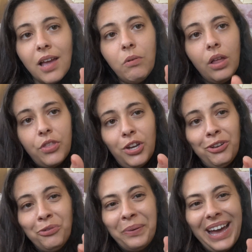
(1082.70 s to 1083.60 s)
want the
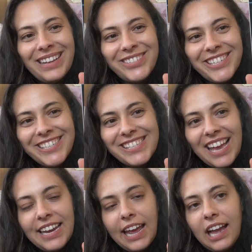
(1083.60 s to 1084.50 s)
new patches,
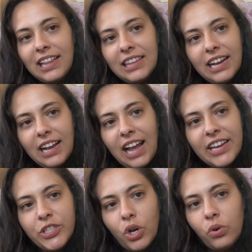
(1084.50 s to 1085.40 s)
and like I
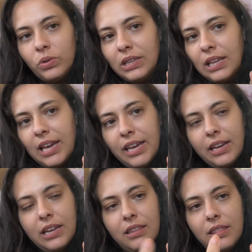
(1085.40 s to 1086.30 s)
don't
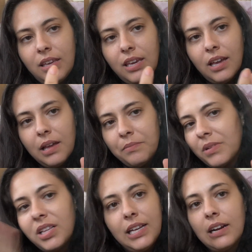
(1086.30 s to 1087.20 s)
like the
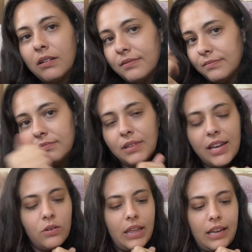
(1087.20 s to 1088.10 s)
clear. I
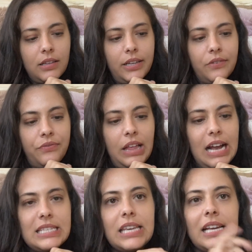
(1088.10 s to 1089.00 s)
don't like clear
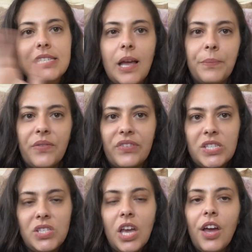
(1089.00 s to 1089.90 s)
flats, except if
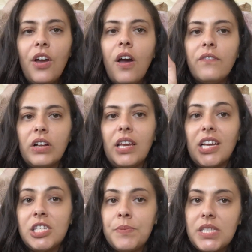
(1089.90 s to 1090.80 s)
it's for like a
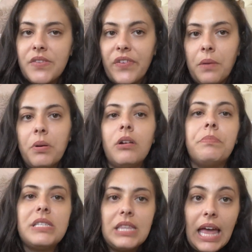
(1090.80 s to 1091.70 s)
specific
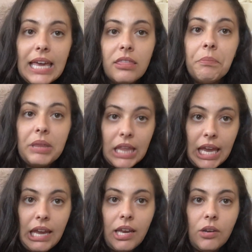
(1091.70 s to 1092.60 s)
purpose, like the
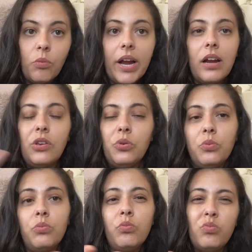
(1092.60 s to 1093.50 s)
plain where
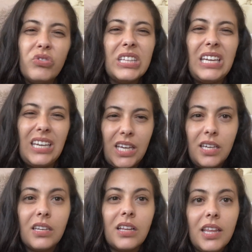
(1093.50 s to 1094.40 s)
you really
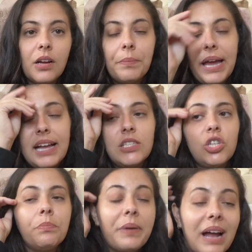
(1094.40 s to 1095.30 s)
need clear
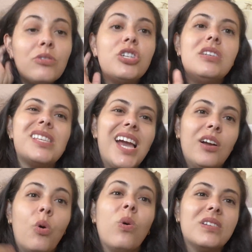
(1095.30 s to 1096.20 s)
pouches
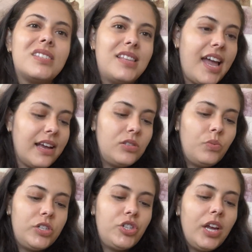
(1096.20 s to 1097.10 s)
or snacks,
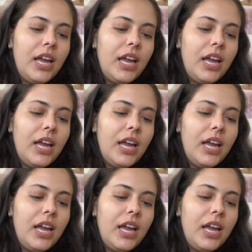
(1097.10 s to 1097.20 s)
which